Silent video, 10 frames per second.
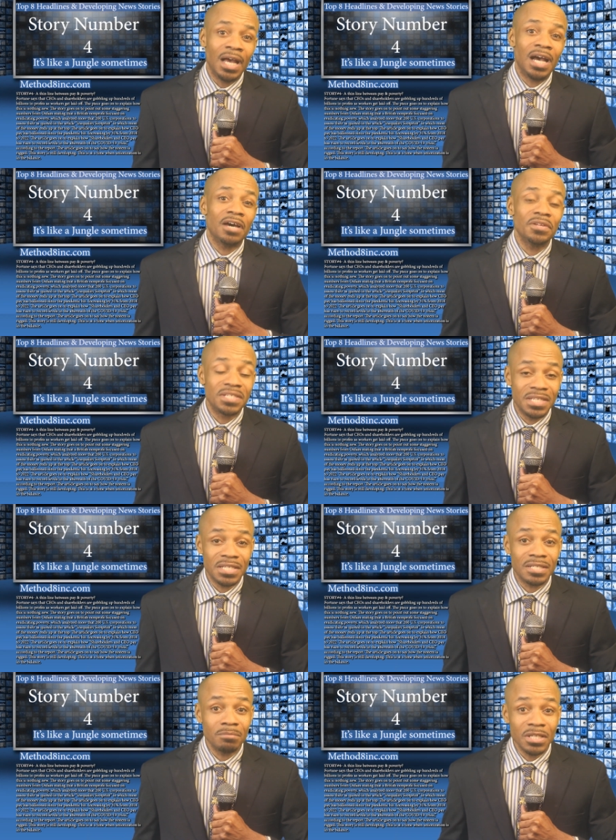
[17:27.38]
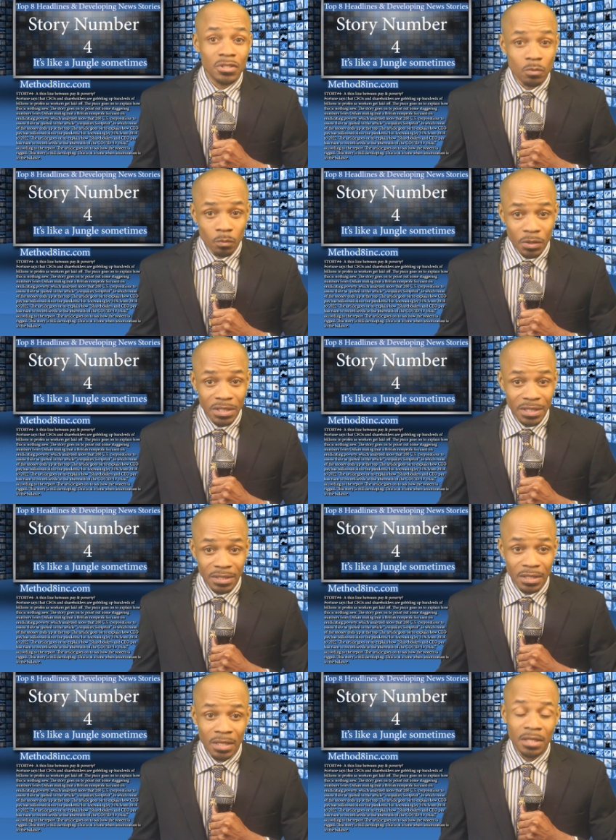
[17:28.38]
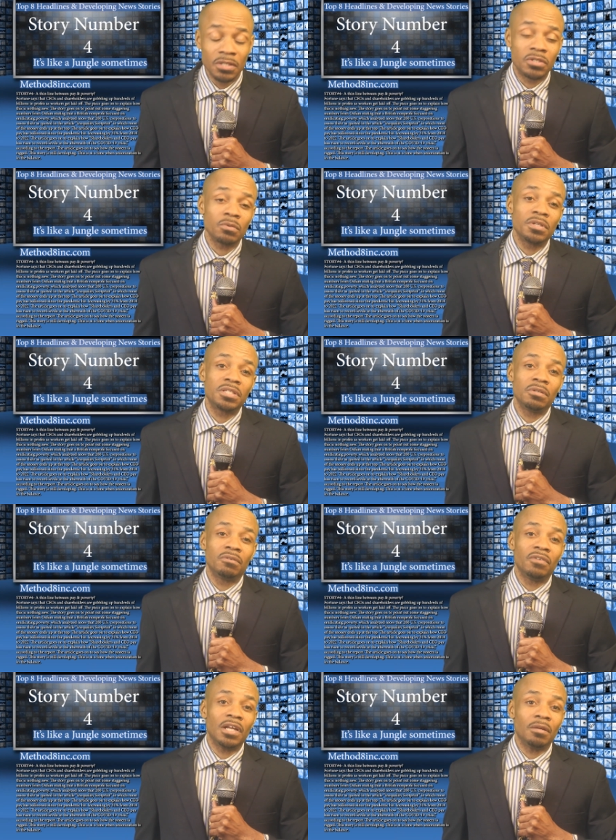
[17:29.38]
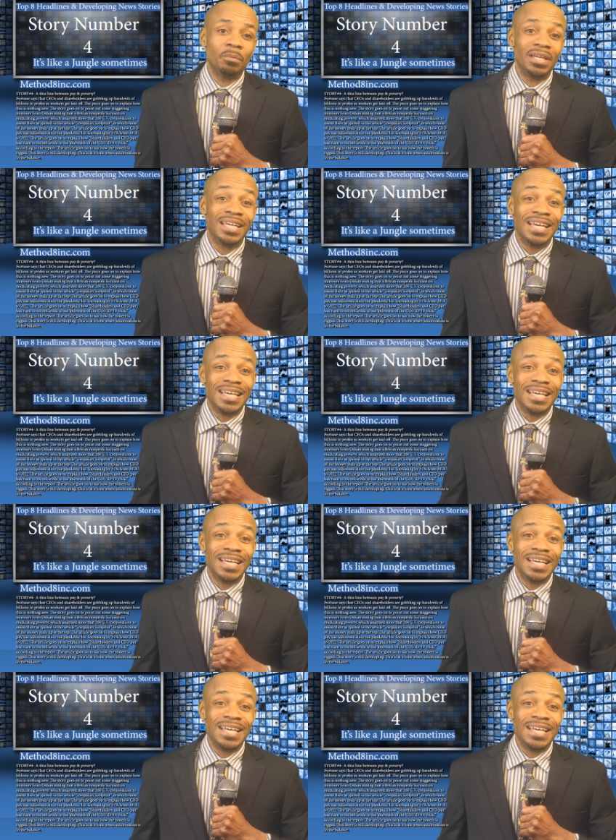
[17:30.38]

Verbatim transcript: how the system is rigged. The story is still developing.